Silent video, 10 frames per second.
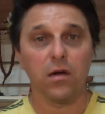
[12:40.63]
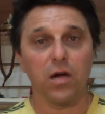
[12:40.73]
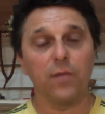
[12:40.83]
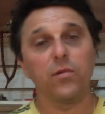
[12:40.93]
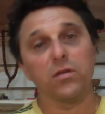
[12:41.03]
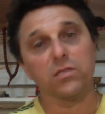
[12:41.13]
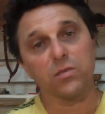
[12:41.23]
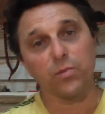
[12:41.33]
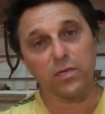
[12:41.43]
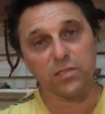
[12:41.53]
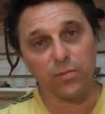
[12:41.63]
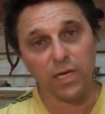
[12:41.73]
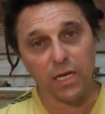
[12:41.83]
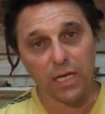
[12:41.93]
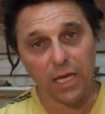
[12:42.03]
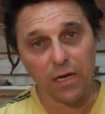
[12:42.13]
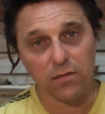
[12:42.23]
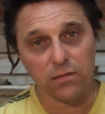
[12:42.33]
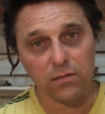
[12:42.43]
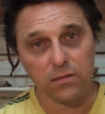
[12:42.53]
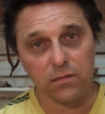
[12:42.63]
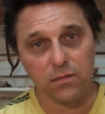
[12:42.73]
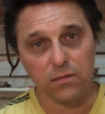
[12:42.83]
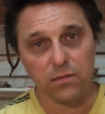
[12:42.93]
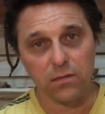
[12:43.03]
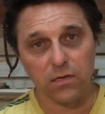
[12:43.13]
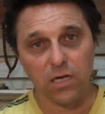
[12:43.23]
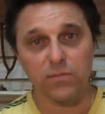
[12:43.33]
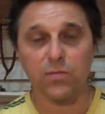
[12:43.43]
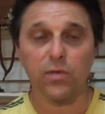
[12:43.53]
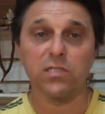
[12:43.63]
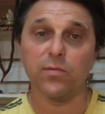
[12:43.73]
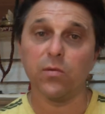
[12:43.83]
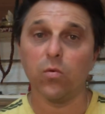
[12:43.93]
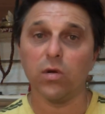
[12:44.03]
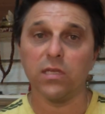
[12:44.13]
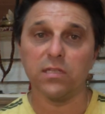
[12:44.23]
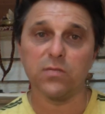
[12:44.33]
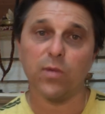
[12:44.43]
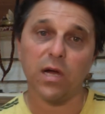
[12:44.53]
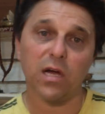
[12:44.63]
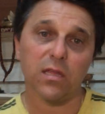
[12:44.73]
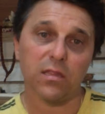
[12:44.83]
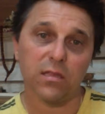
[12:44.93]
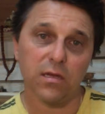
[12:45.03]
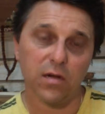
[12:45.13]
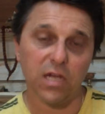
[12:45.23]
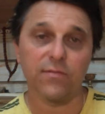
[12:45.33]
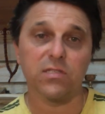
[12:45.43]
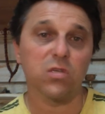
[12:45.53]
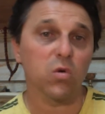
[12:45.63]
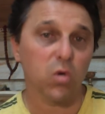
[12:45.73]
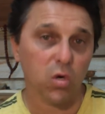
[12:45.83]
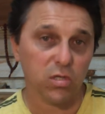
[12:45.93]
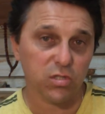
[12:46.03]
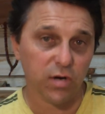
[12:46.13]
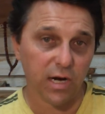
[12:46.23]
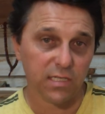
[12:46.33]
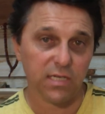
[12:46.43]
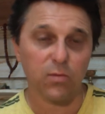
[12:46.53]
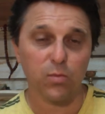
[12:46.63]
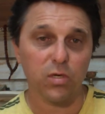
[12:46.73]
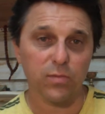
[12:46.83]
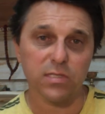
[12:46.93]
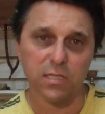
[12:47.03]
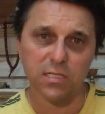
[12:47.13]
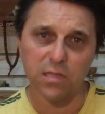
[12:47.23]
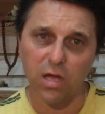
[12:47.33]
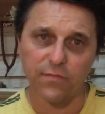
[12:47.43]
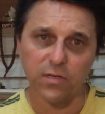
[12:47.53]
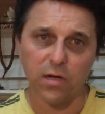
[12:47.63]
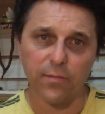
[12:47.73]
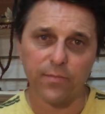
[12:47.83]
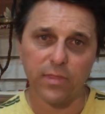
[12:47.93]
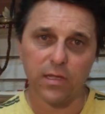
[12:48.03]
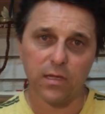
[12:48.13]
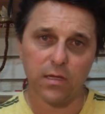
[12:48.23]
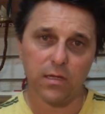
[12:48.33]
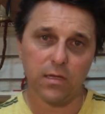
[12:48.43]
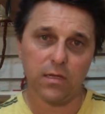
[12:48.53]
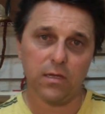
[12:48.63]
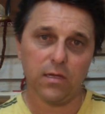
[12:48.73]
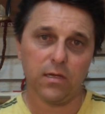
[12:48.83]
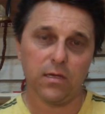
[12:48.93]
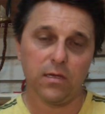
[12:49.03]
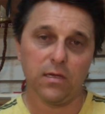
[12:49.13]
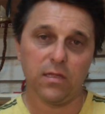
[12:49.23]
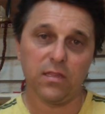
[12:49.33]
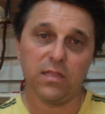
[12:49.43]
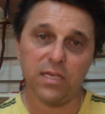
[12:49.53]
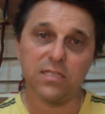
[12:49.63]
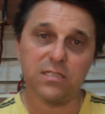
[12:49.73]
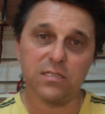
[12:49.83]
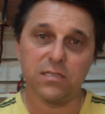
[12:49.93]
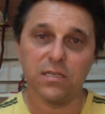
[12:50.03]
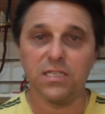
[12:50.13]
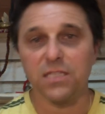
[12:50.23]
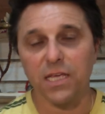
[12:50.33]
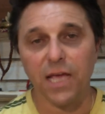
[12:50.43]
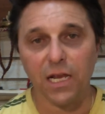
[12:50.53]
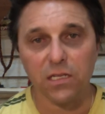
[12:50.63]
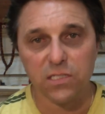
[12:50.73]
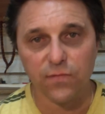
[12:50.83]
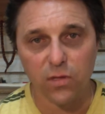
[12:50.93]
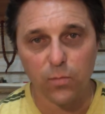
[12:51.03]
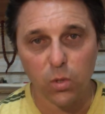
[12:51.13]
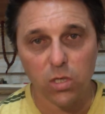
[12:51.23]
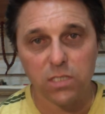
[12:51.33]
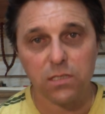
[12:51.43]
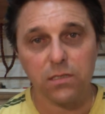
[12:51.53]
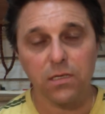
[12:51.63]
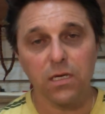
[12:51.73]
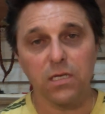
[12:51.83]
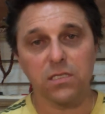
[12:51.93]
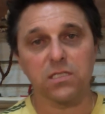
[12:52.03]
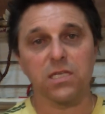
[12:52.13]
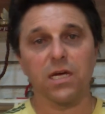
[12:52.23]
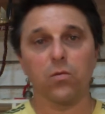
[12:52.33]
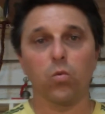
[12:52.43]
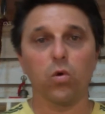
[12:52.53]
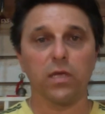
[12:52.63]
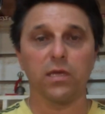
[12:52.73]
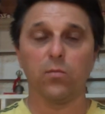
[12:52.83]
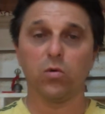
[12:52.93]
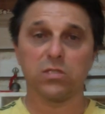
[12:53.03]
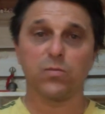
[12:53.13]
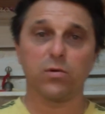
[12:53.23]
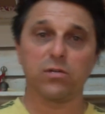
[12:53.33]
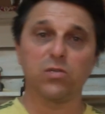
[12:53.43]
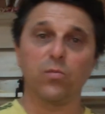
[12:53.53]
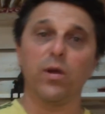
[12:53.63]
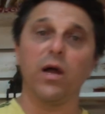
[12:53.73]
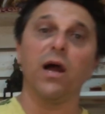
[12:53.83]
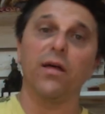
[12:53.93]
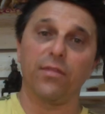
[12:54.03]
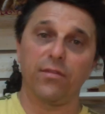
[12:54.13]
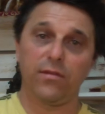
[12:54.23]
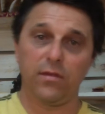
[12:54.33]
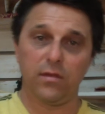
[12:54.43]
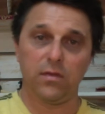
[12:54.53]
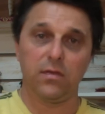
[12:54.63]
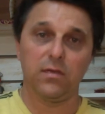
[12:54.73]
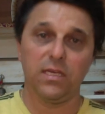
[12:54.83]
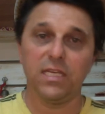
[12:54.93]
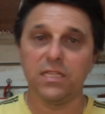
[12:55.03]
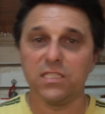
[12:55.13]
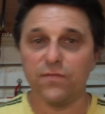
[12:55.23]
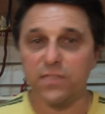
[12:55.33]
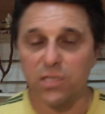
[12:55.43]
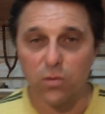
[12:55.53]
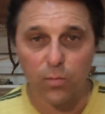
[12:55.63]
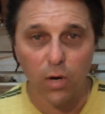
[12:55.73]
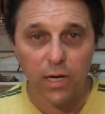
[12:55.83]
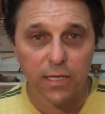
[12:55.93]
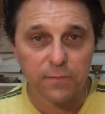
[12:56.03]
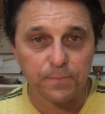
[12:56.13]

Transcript: I'm not supposed to be an accountant. I'm supposed to be walking this path. I have a soul contract and a purpose in this lifetime. This is the catalyst for the person to start walking a more spiritual path in this physical body.